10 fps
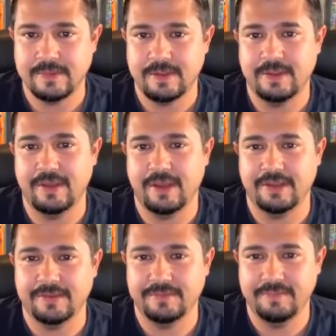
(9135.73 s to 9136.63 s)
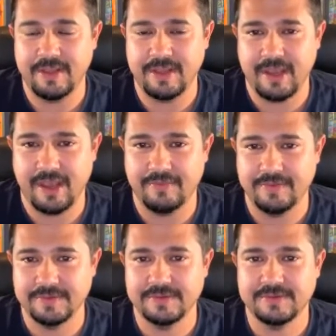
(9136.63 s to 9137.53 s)
Yeah, B
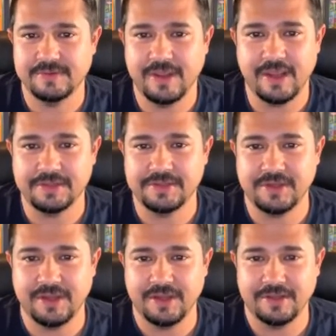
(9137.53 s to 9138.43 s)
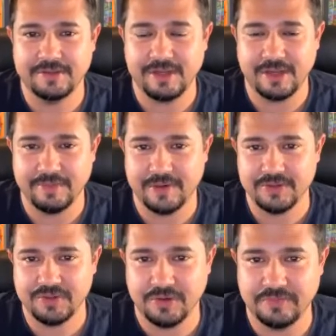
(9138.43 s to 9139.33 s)
Cabins actually talk about
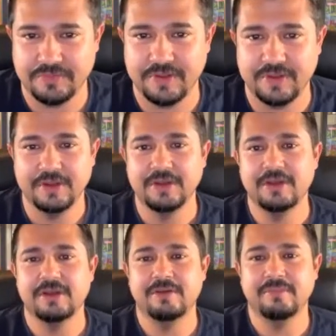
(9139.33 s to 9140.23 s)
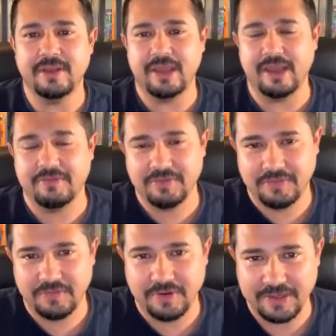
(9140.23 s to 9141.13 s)
a trophy. B Cabins
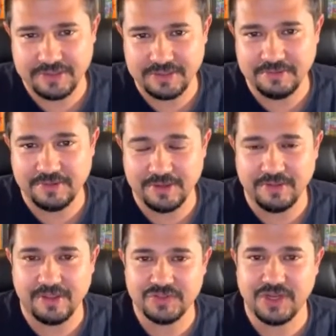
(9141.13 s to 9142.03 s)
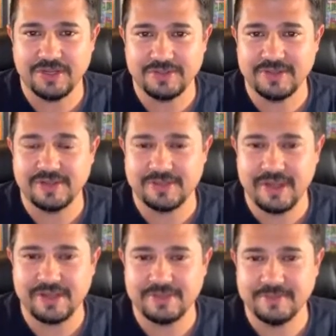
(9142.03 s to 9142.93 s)
4 actually won that giant size
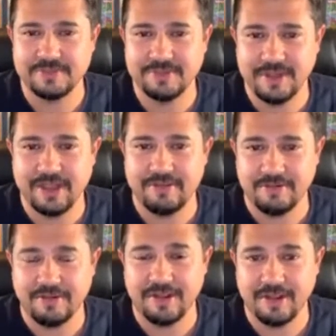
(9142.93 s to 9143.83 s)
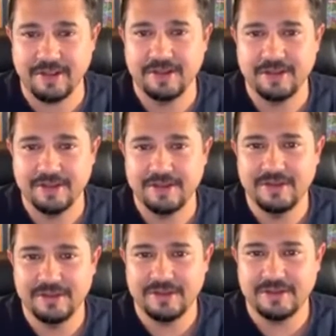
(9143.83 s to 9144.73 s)
X-Men we gave away,
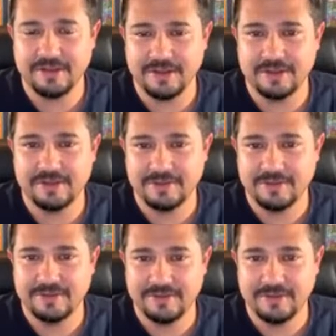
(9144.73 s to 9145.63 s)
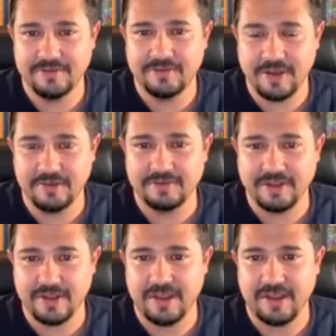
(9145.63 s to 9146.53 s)
like the final
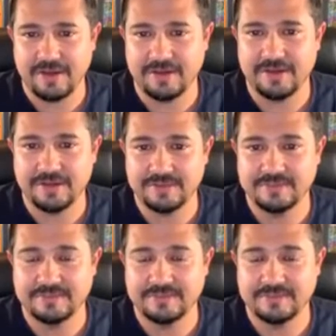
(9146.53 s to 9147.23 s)
day at ACON.